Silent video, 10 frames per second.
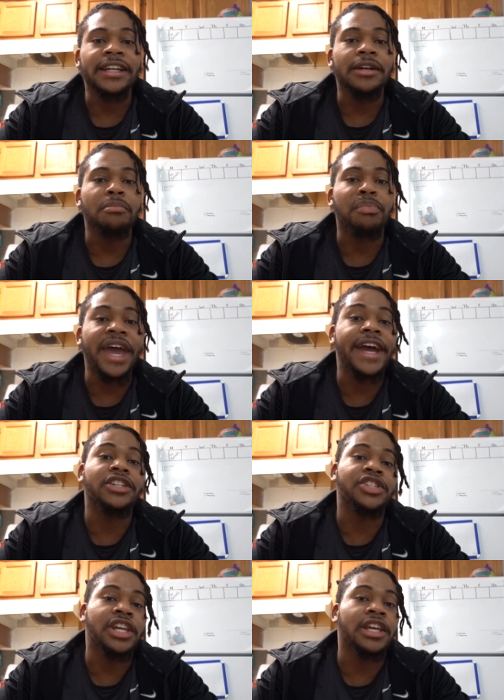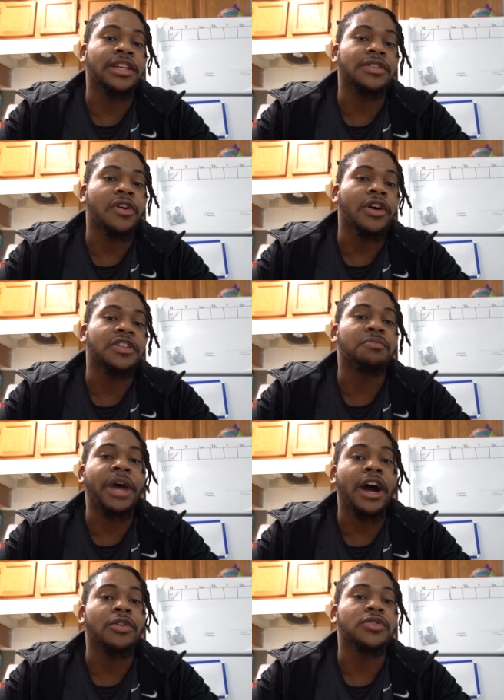of bad genes our
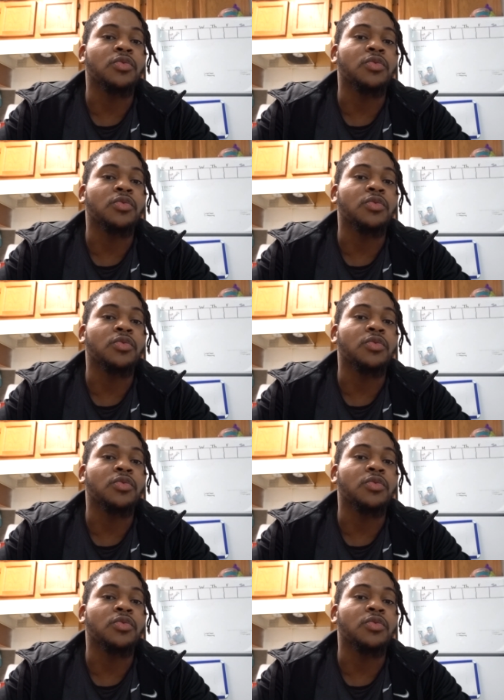spouse,